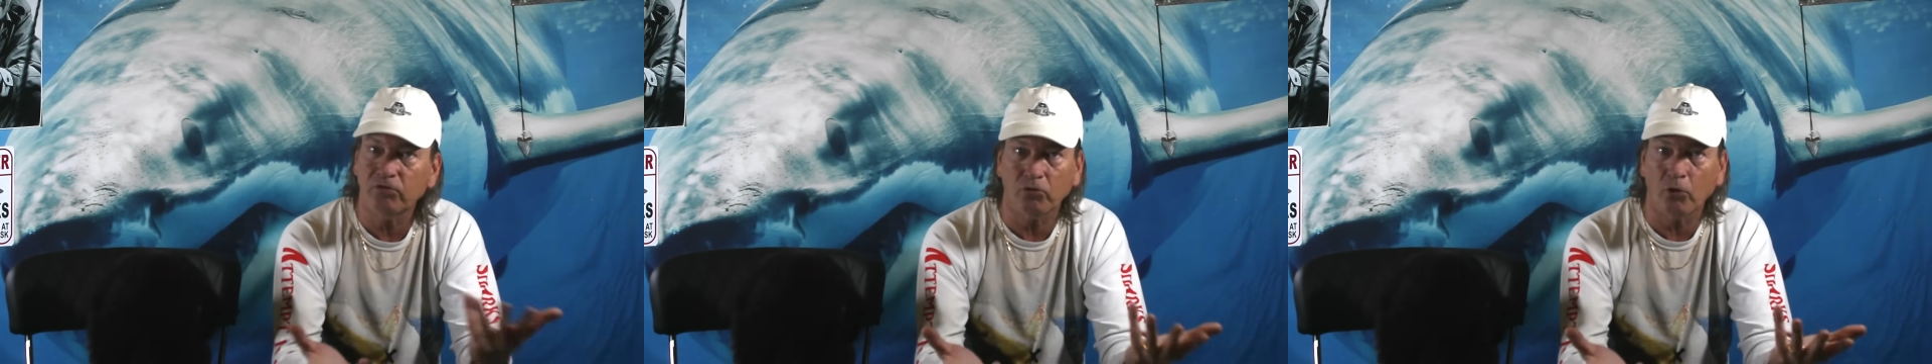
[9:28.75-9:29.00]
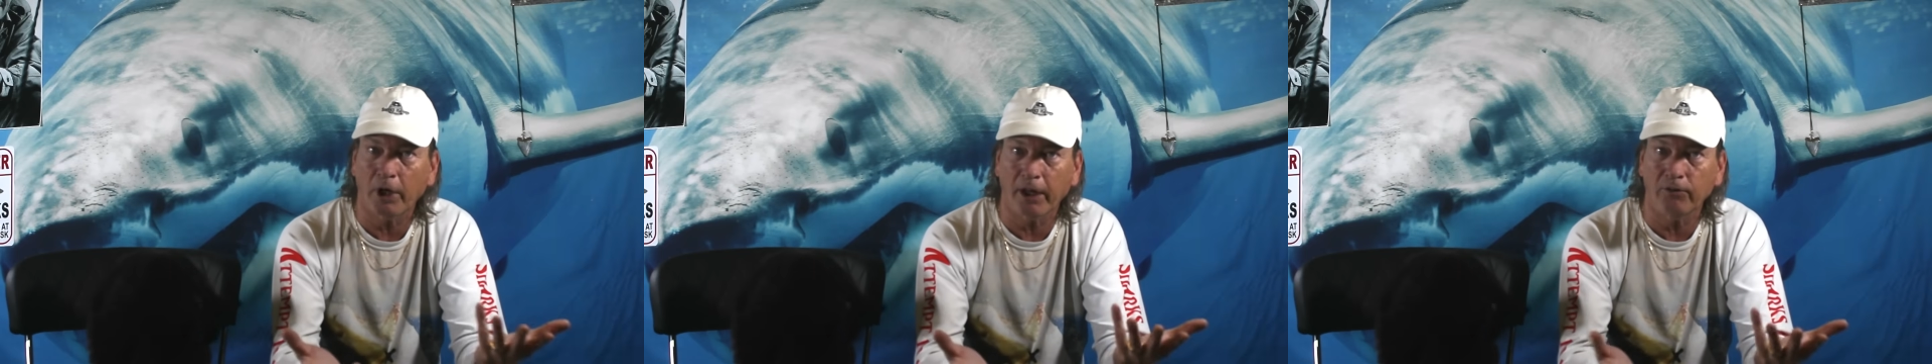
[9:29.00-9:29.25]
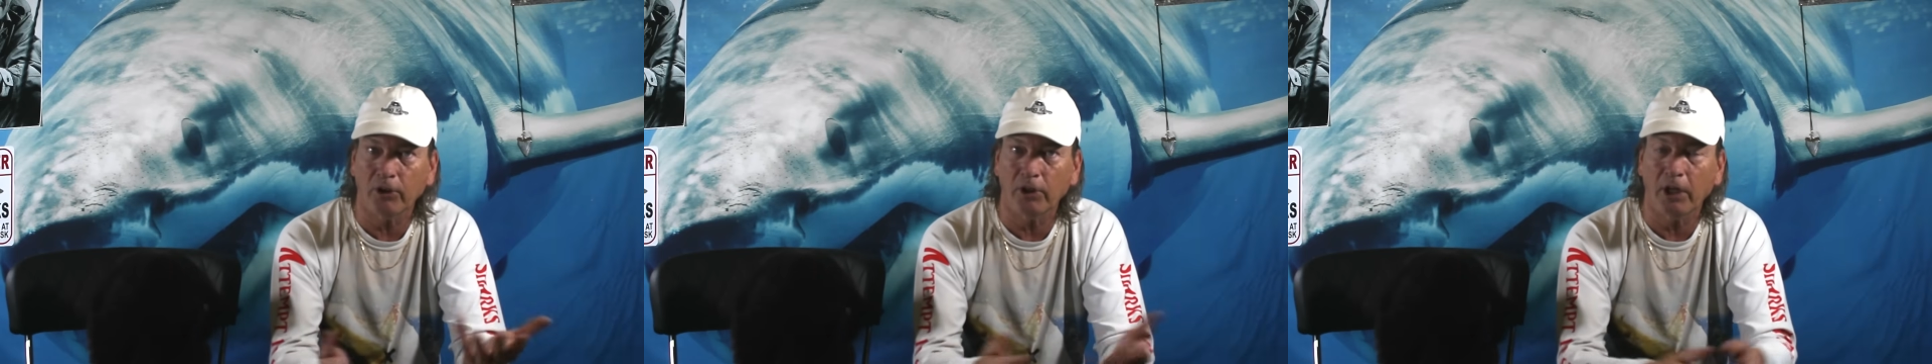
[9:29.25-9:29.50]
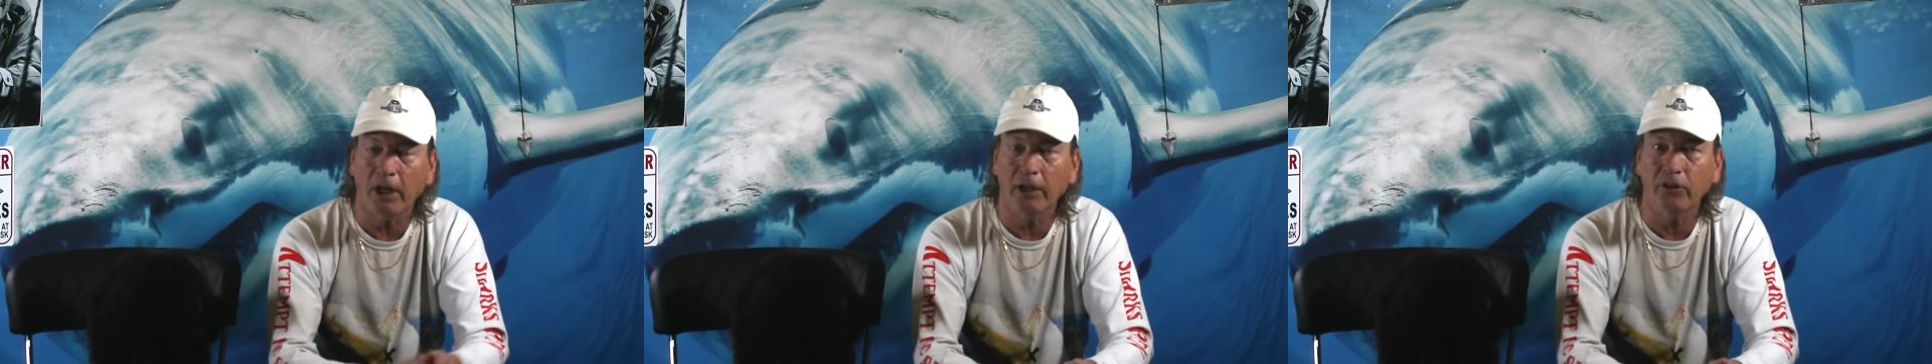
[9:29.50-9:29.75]

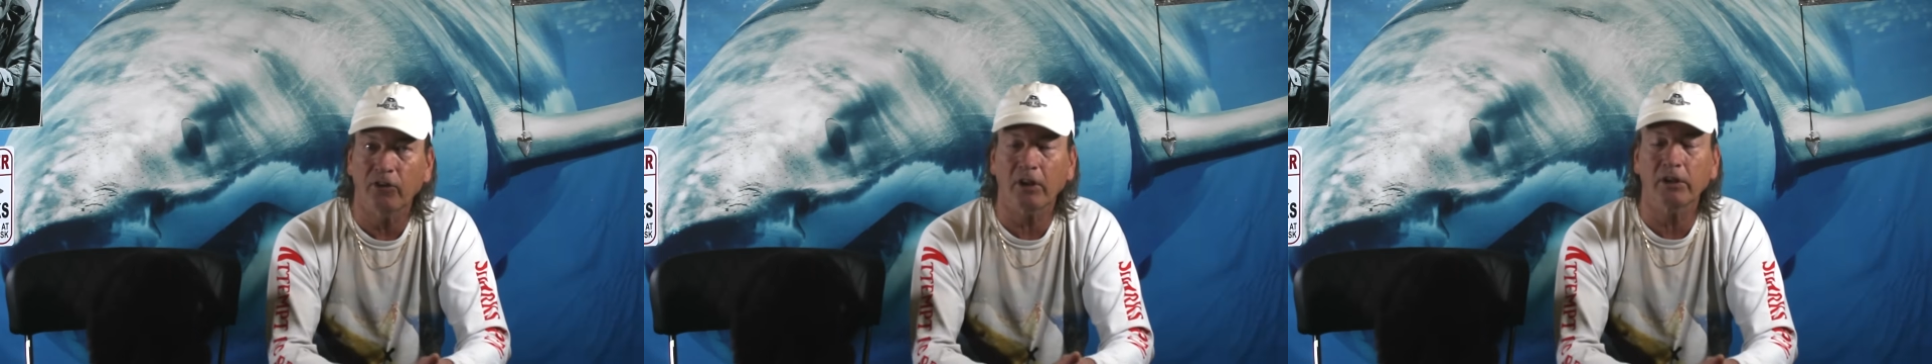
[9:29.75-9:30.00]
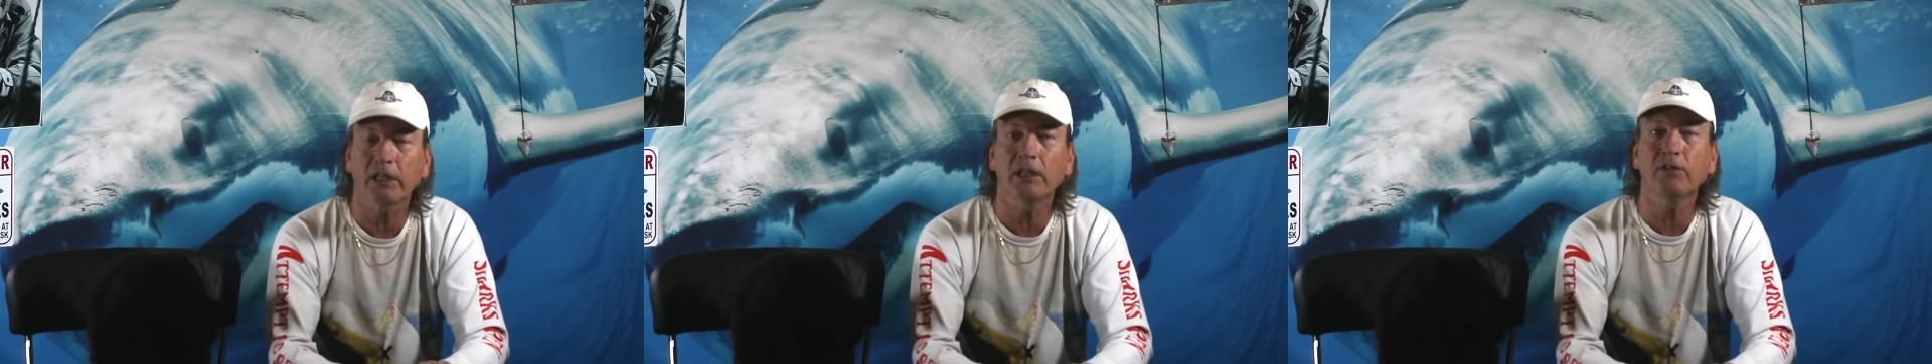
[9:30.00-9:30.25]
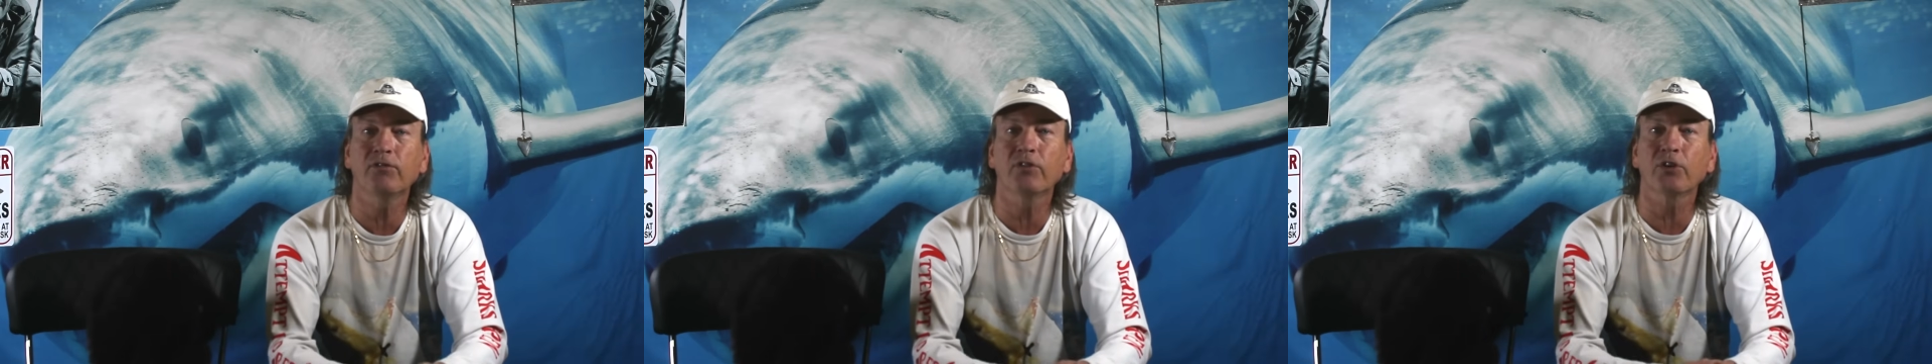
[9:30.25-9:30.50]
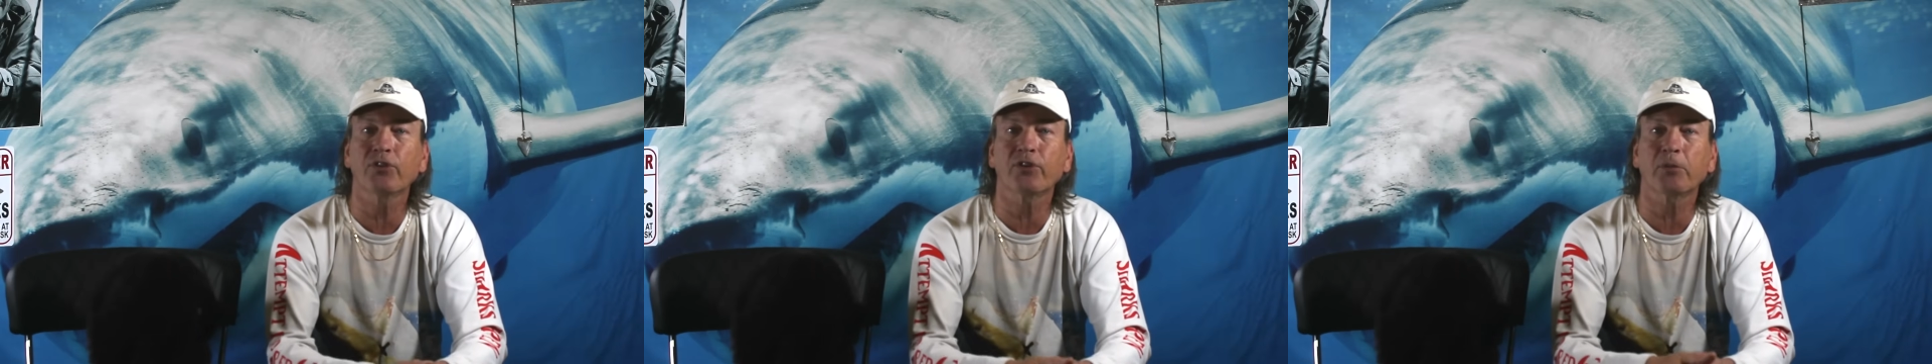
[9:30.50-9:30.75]
whatever, and suddenly he
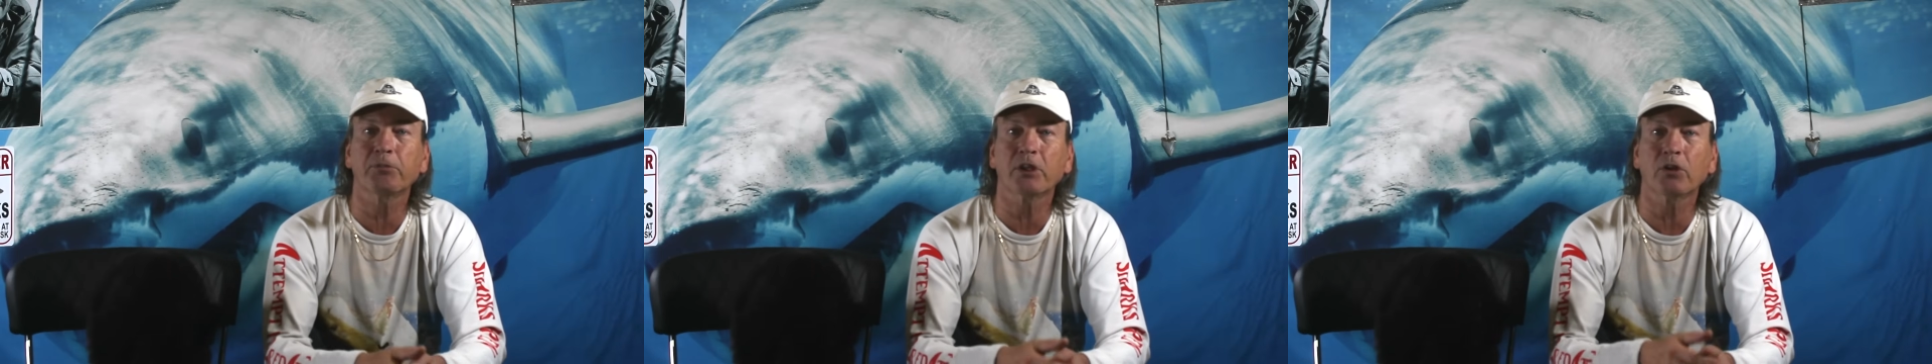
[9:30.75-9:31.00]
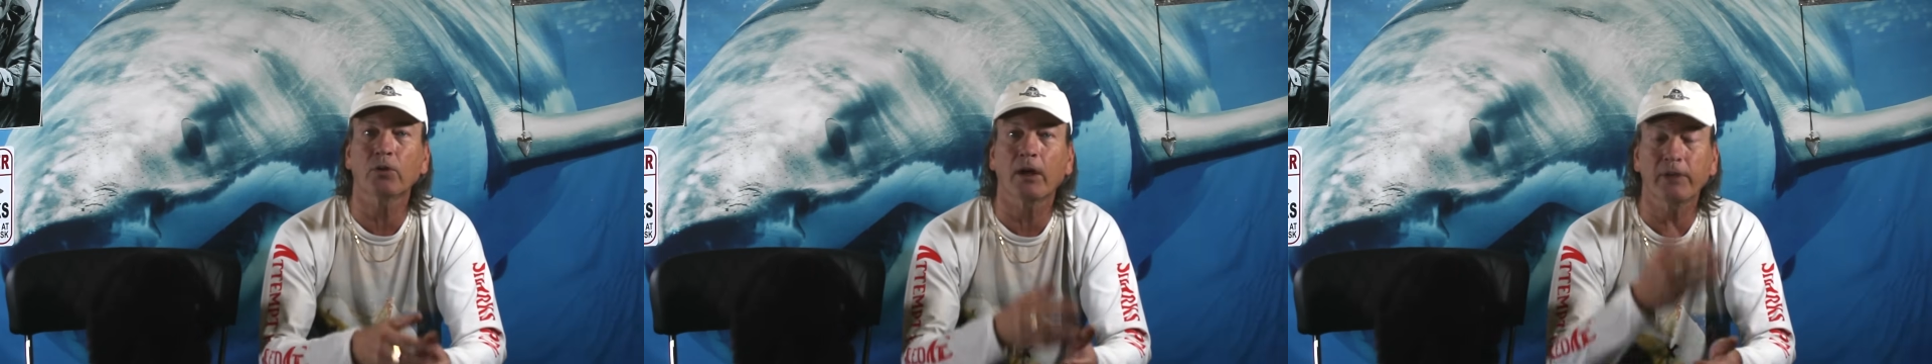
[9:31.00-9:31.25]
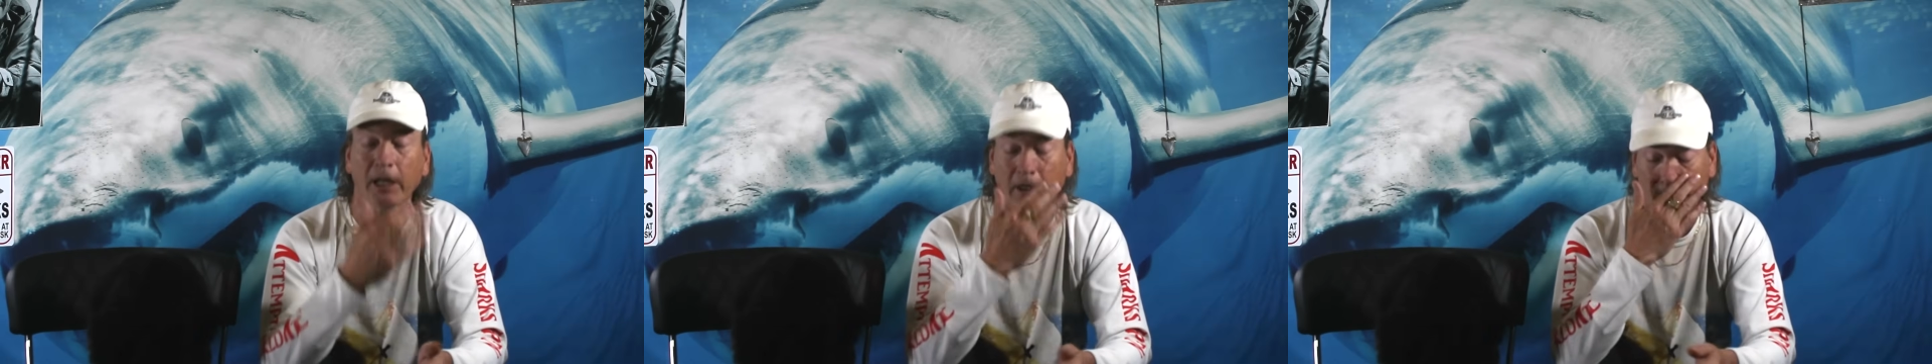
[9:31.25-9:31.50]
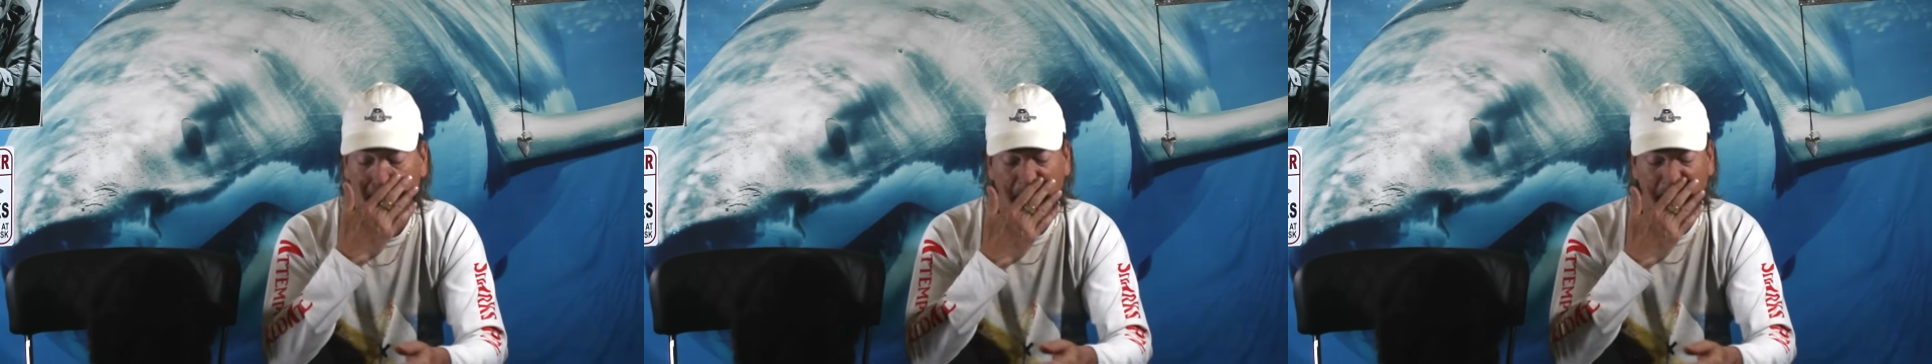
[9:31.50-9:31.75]
feels something grab. Now,